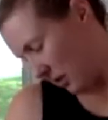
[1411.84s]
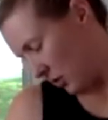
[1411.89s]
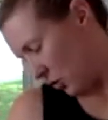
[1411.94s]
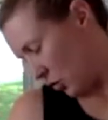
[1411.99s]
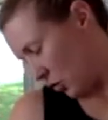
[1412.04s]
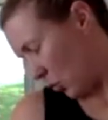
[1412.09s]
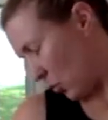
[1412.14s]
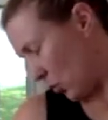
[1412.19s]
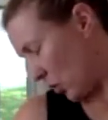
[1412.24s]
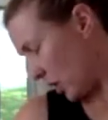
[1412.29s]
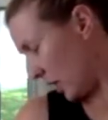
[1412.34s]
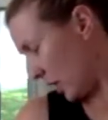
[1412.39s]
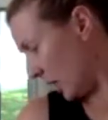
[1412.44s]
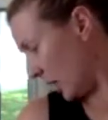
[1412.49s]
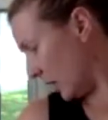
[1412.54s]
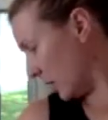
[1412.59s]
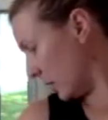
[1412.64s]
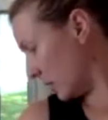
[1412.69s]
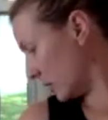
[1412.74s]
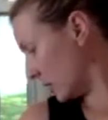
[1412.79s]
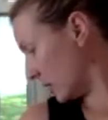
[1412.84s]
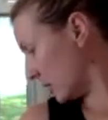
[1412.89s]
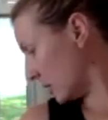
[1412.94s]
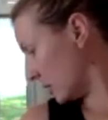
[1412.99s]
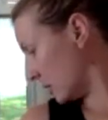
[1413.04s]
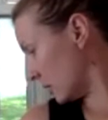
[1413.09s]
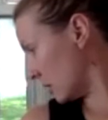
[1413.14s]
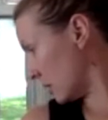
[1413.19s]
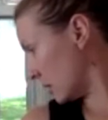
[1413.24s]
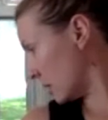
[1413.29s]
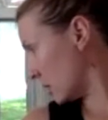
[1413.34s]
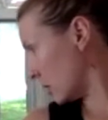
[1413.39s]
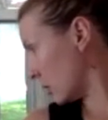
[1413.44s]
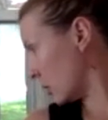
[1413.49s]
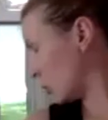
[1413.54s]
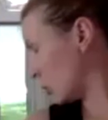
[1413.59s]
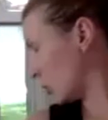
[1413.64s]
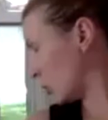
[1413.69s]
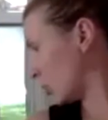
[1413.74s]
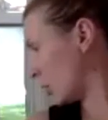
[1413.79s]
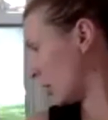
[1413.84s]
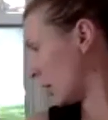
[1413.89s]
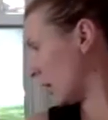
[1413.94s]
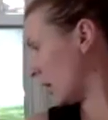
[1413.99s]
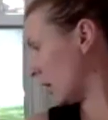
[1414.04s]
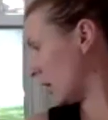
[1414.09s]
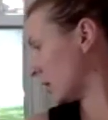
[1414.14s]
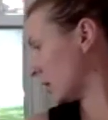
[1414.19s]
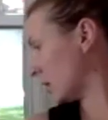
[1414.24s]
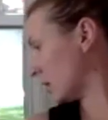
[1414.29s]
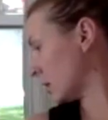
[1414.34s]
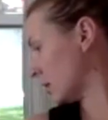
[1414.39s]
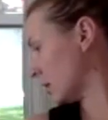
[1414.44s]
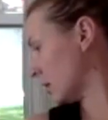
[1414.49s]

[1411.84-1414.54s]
your own cadence, your own pace.